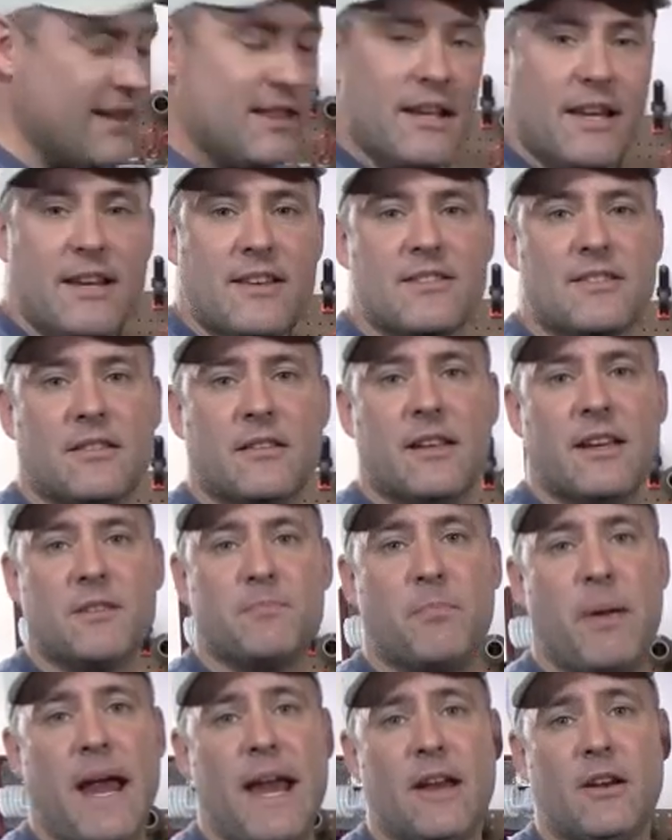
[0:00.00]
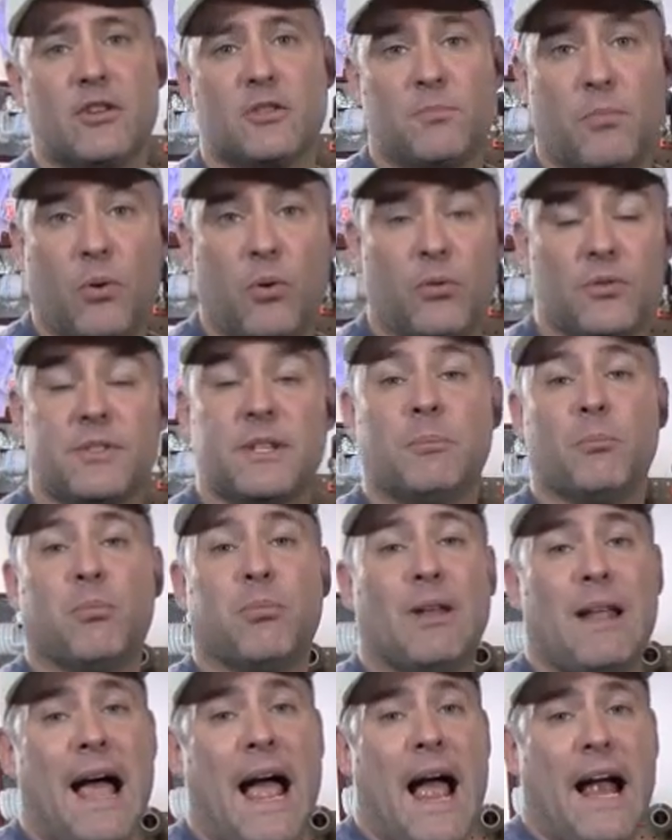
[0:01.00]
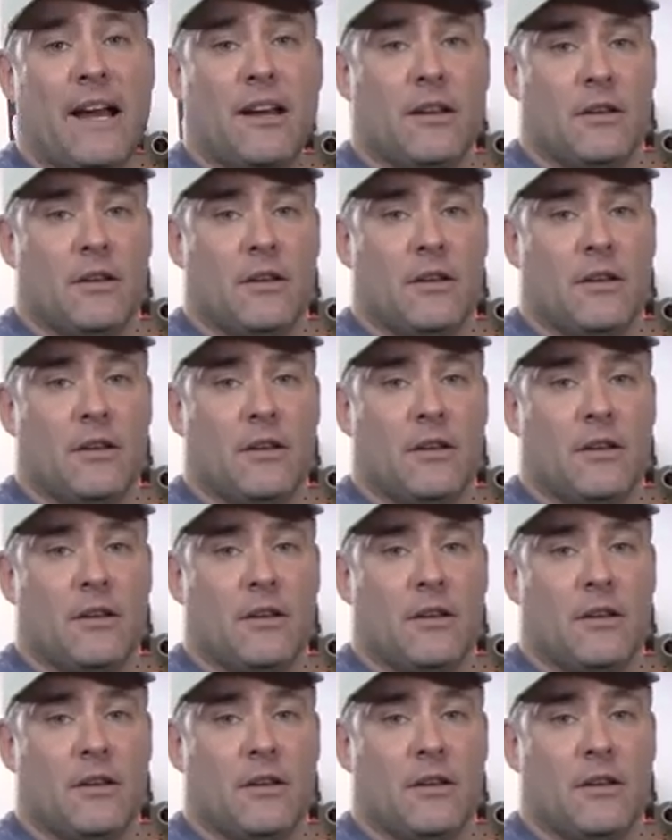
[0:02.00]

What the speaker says: these painter's poles in black.